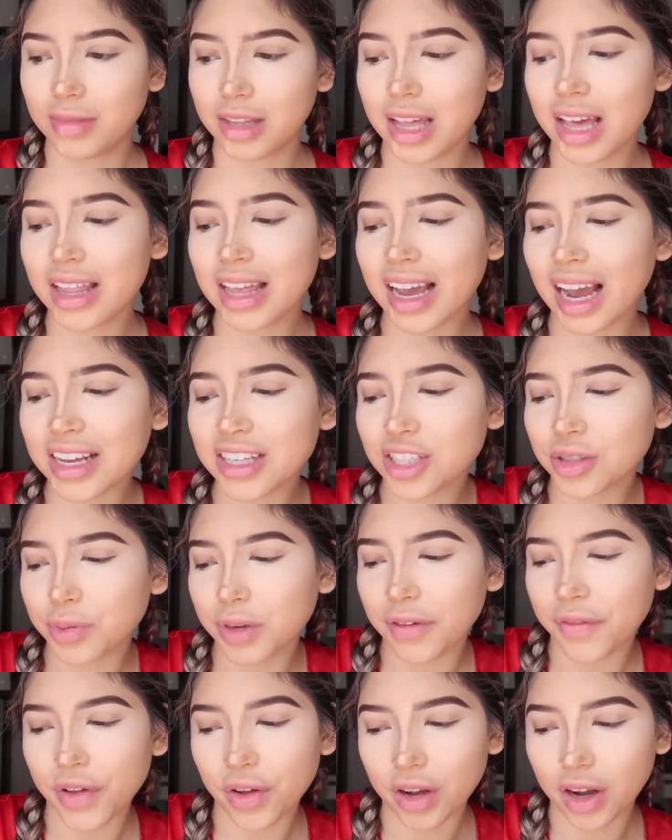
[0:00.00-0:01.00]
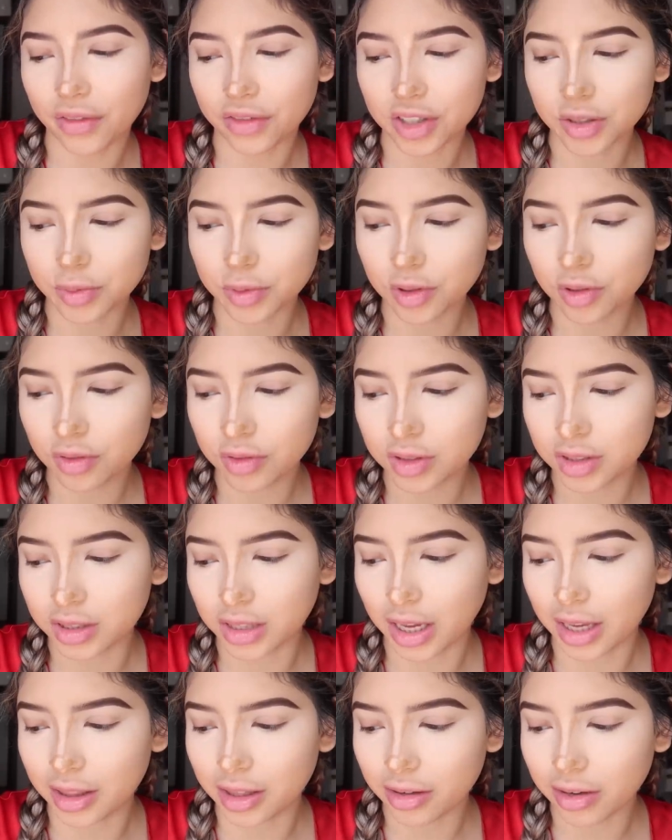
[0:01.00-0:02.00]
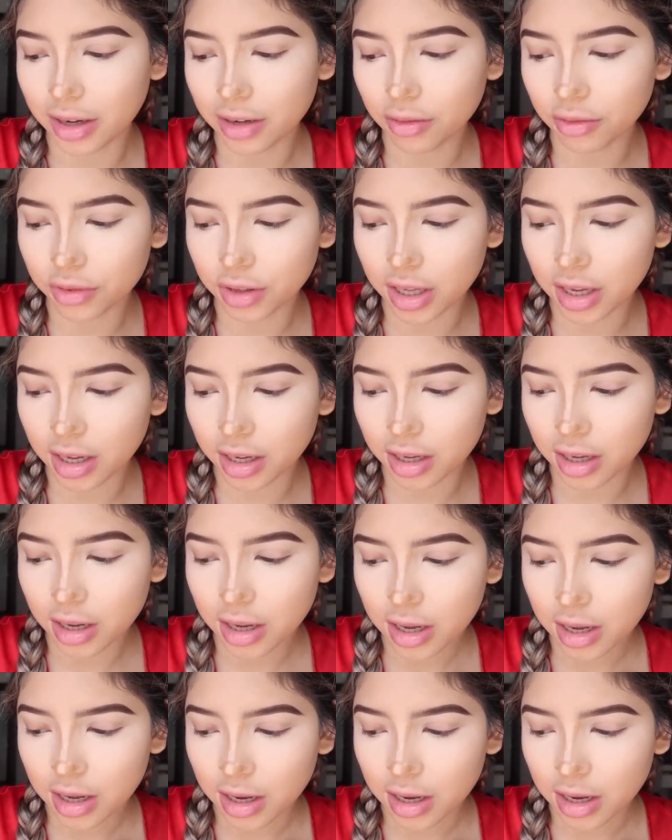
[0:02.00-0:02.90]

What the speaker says: and I just wouldn't feel comfortable staying there, I don't think.